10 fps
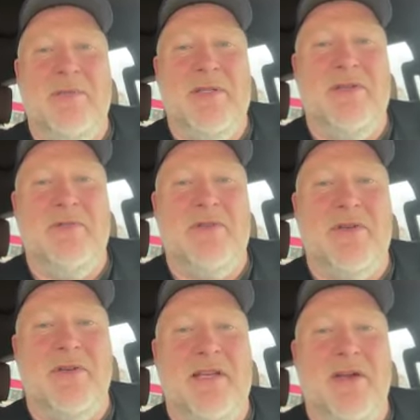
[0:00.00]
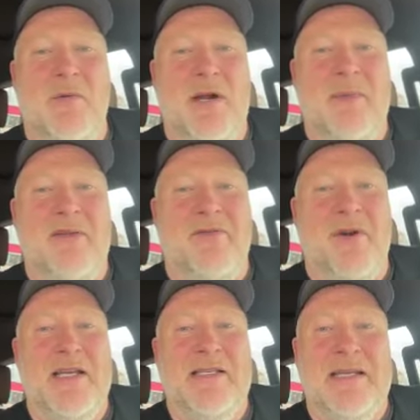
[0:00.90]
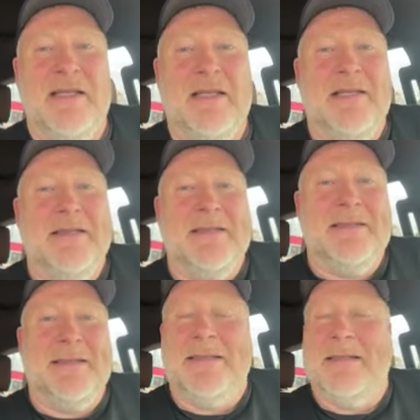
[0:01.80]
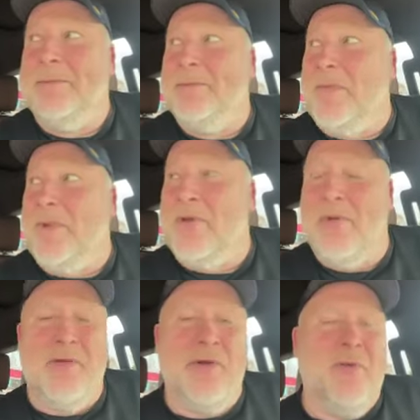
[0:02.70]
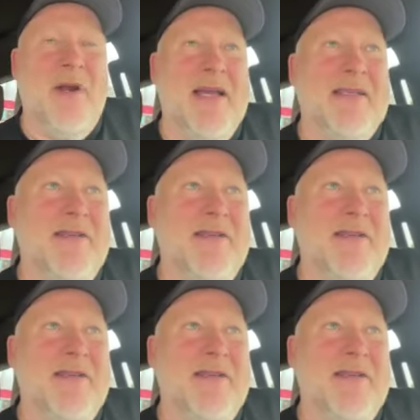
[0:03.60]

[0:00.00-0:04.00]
but you certainly don't want to be freezing throughout the race.